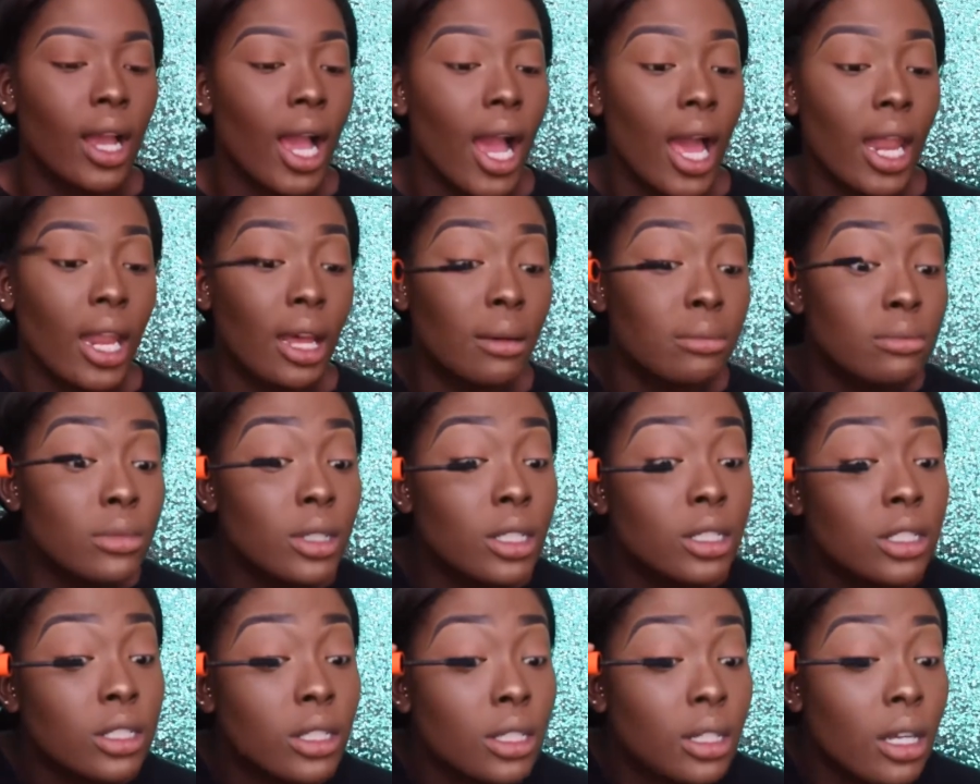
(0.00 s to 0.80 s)
And I'm
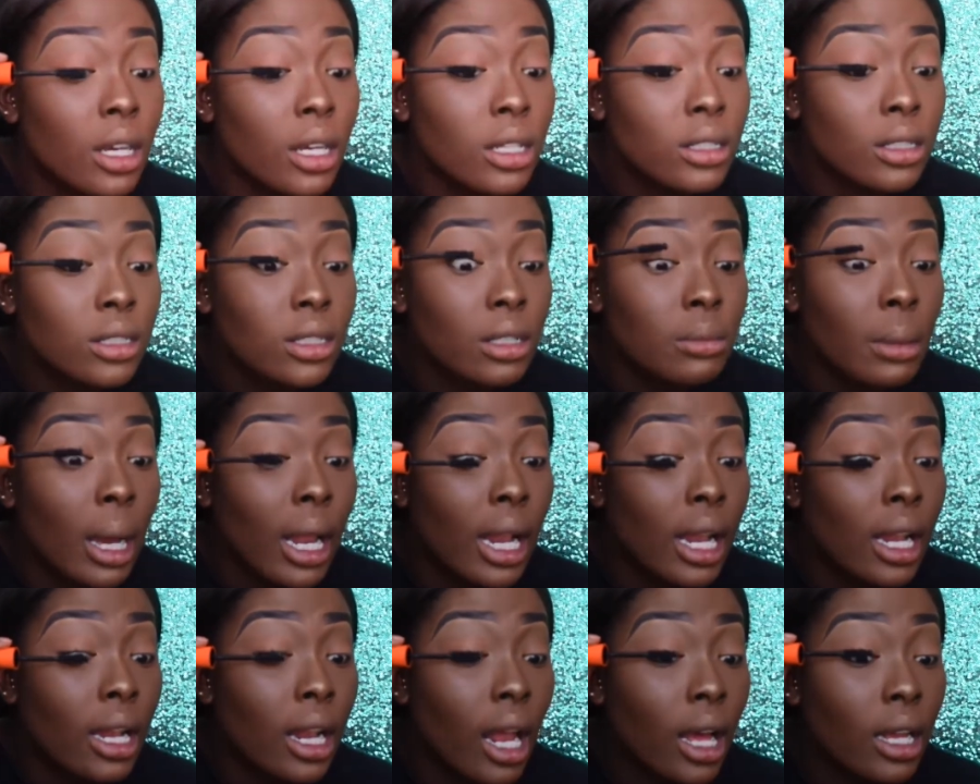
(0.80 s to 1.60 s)
just gonna do my
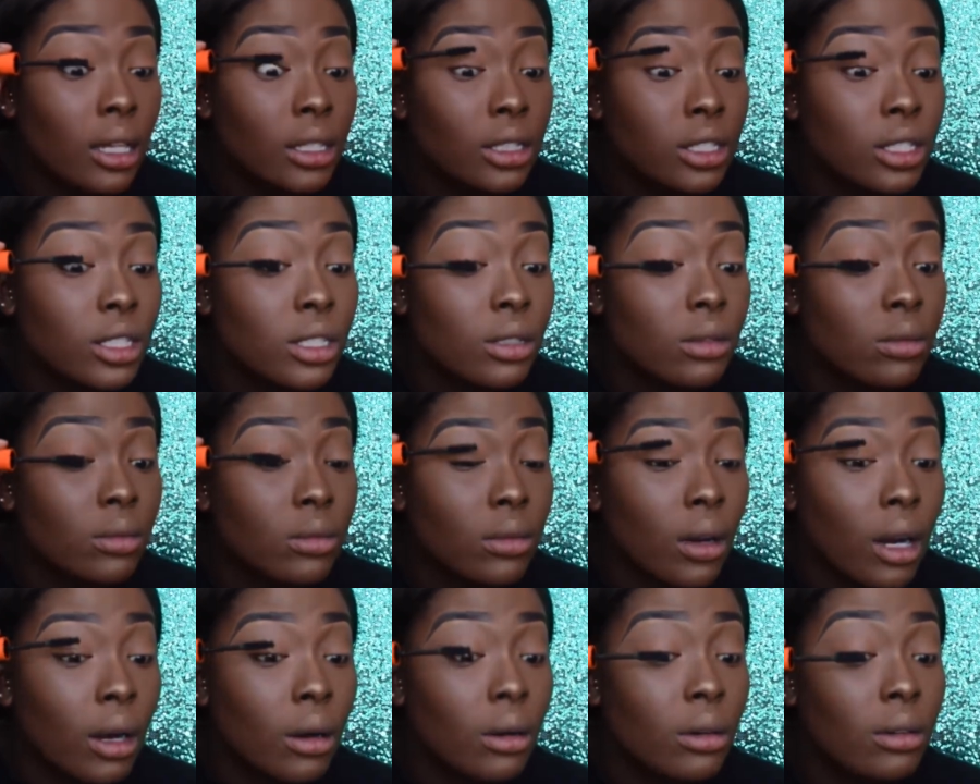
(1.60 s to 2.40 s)
lash,
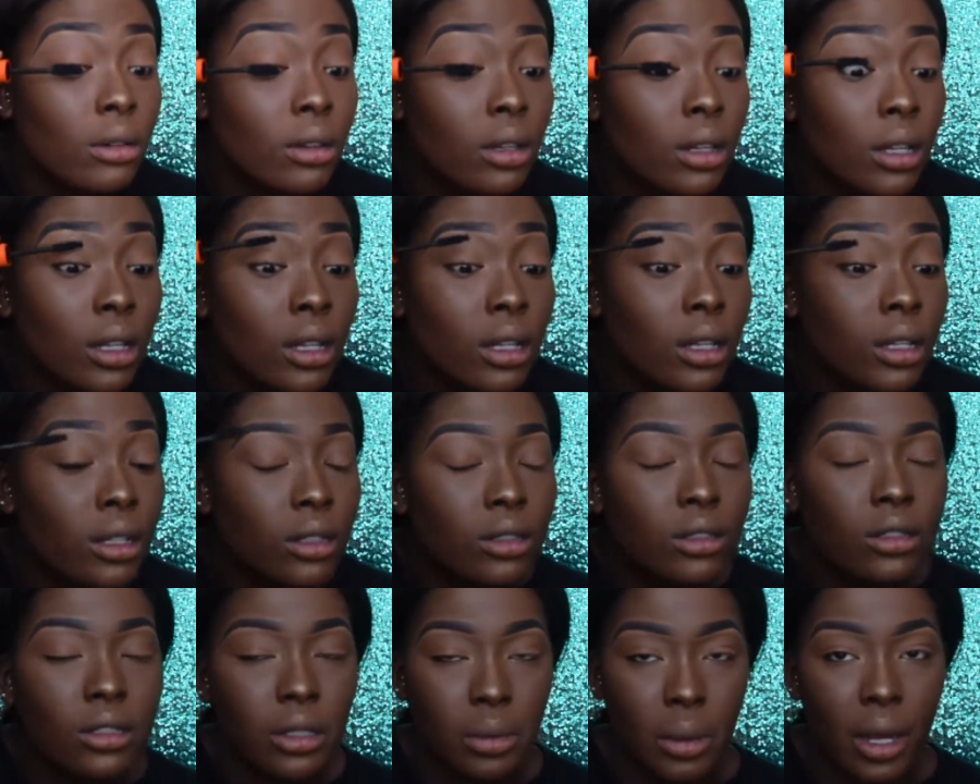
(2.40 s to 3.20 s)
well,
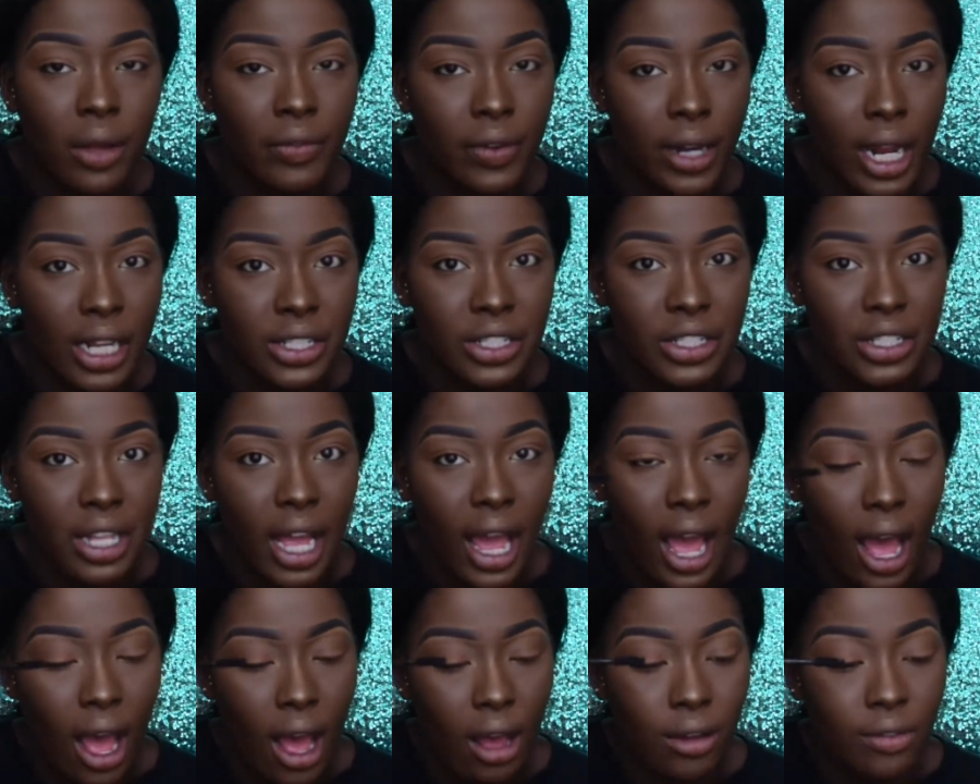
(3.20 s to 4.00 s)
do whatever lashes I
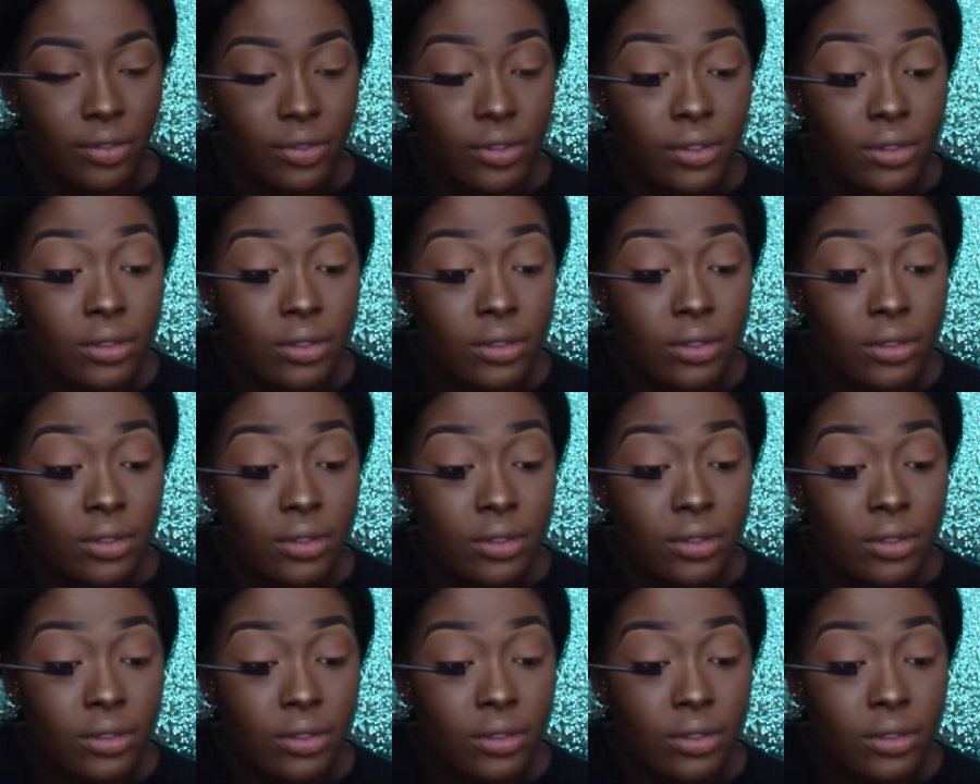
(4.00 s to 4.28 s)
have.